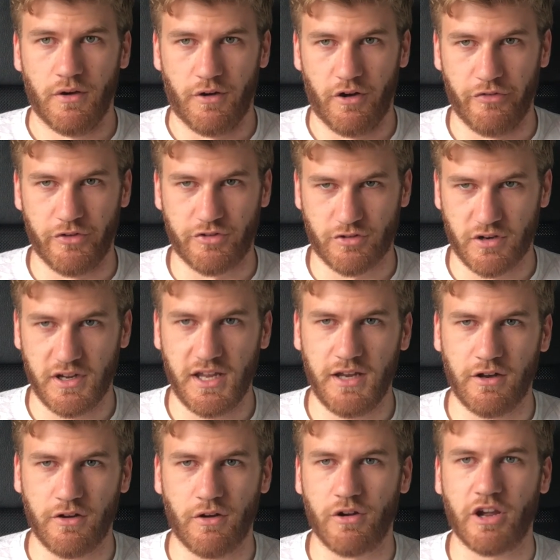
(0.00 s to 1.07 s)
on the screen
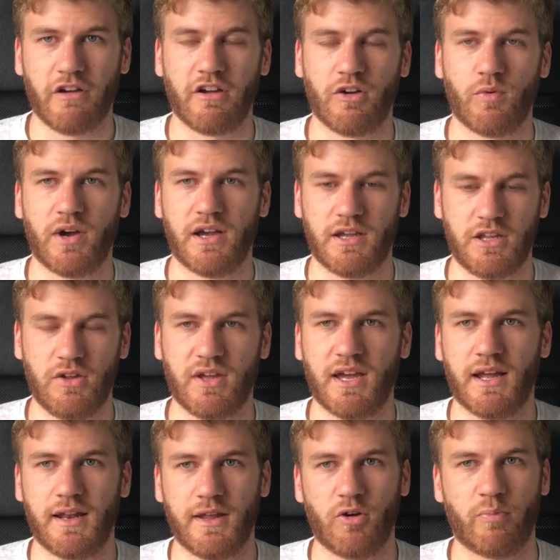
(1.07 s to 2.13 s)
and not going away, you
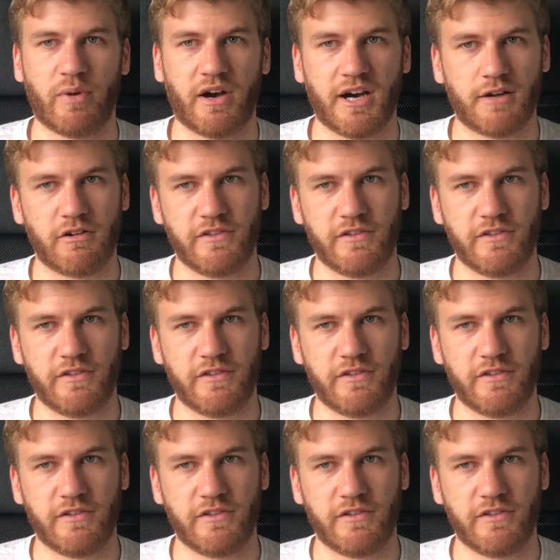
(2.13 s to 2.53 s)
get a little bar